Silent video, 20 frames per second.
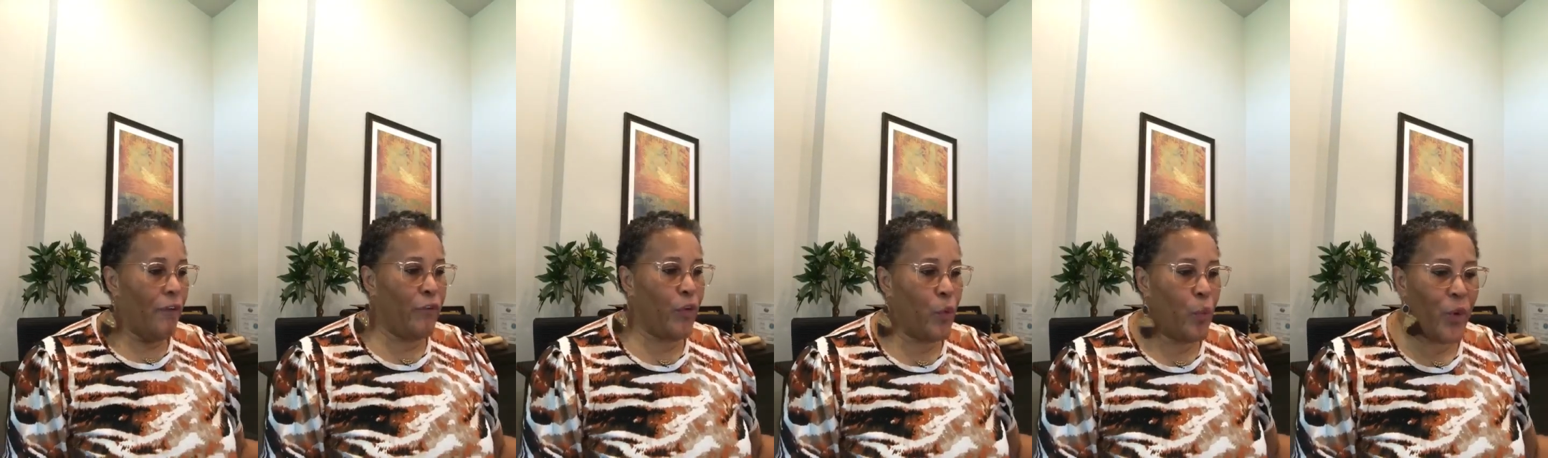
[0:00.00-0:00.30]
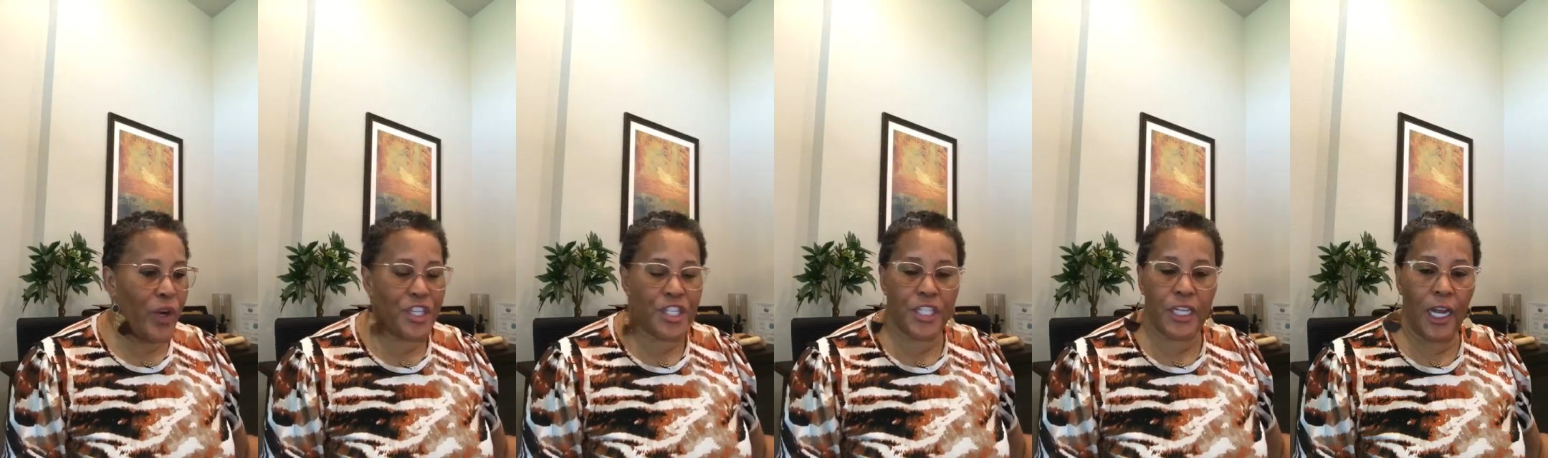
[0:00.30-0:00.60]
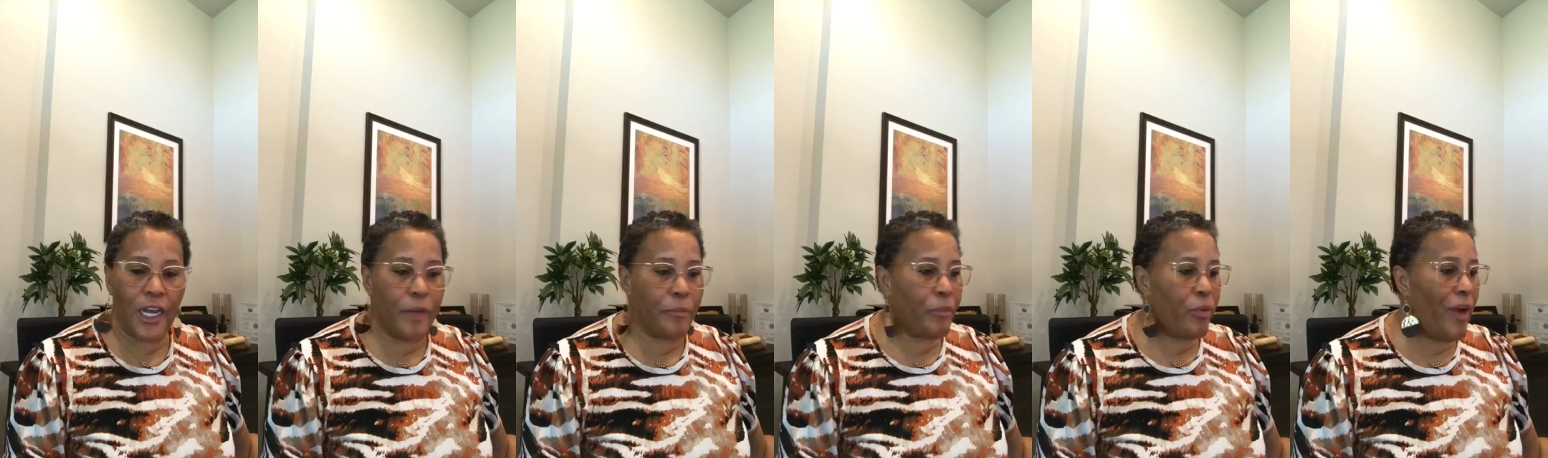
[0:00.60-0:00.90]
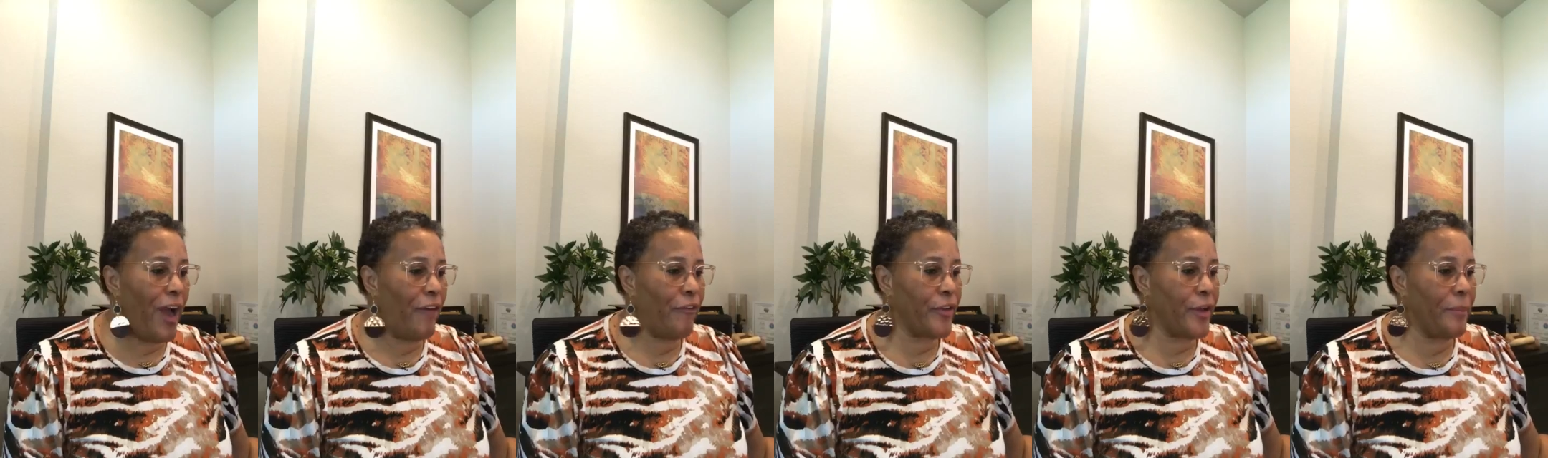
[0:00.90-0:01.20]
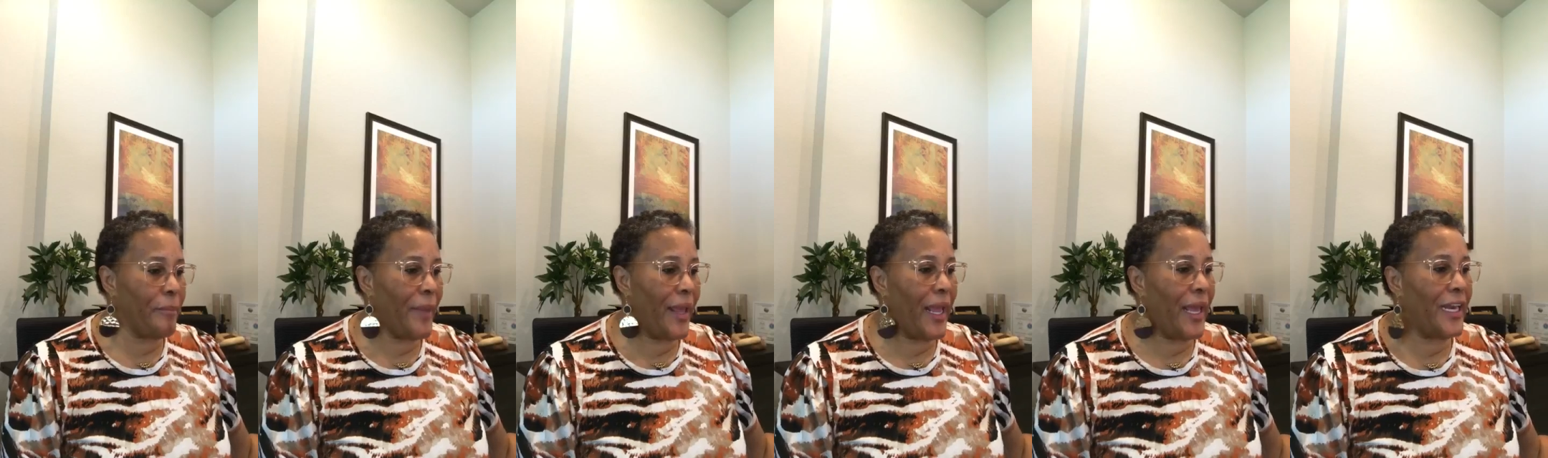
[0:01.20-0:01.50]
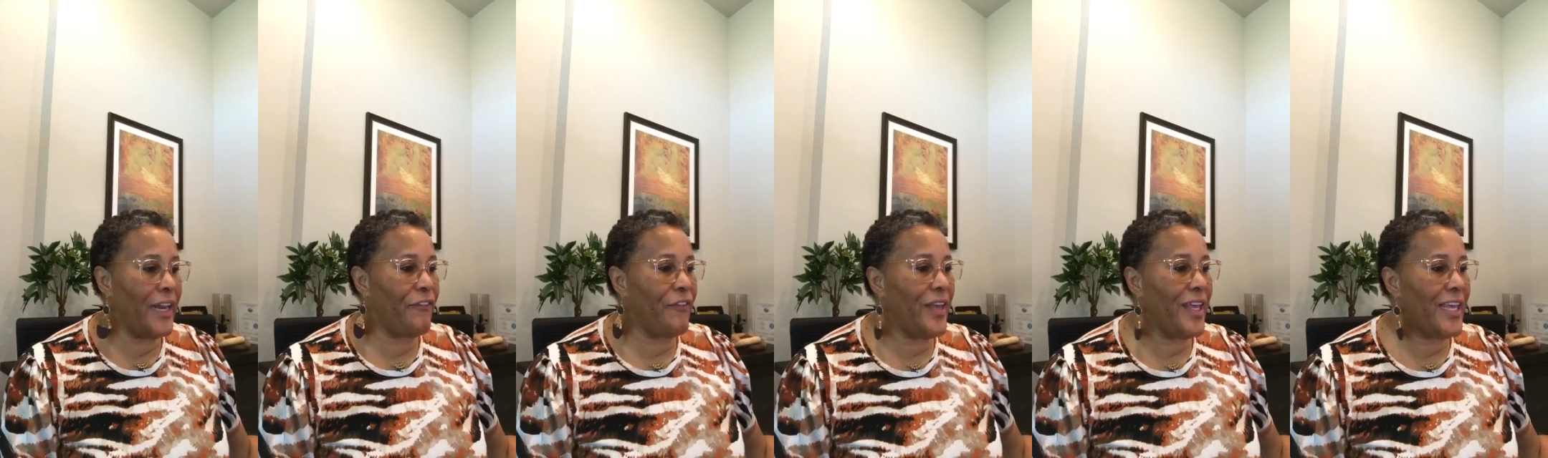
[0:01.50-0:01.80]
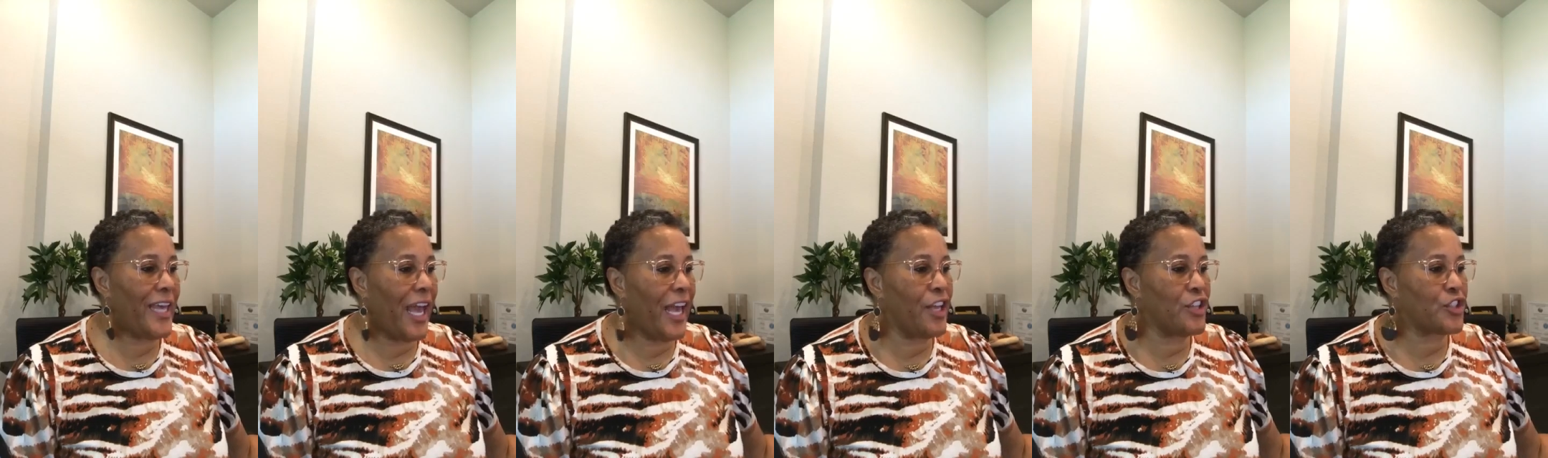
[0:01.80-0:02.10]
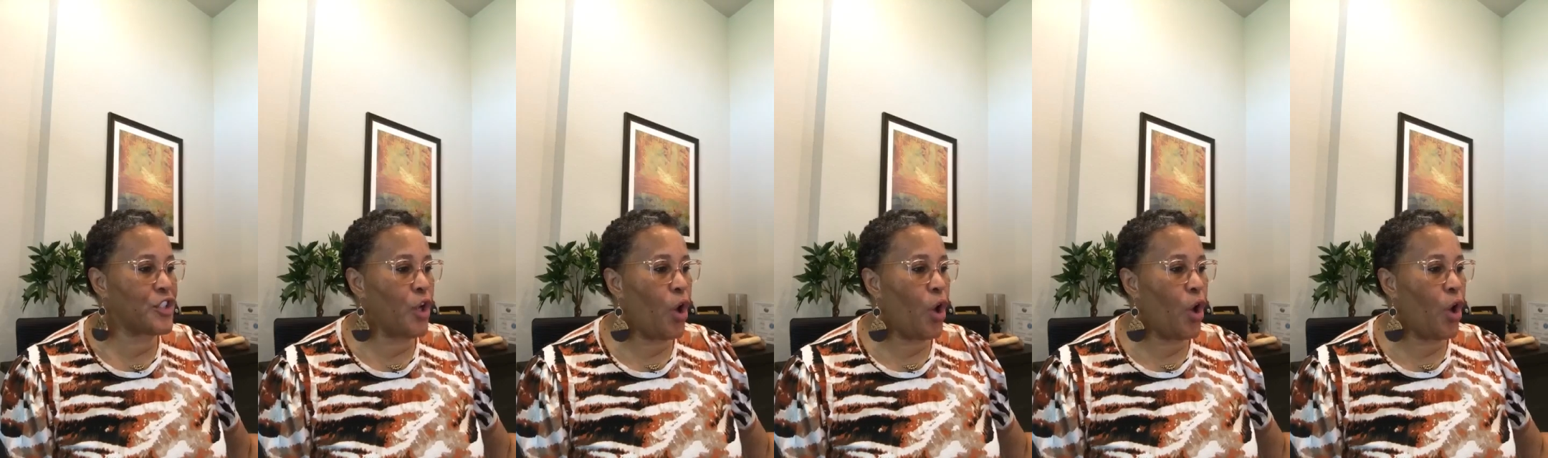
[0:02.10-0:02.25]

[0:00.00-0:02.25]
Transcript: for what shall it profit a man if he gains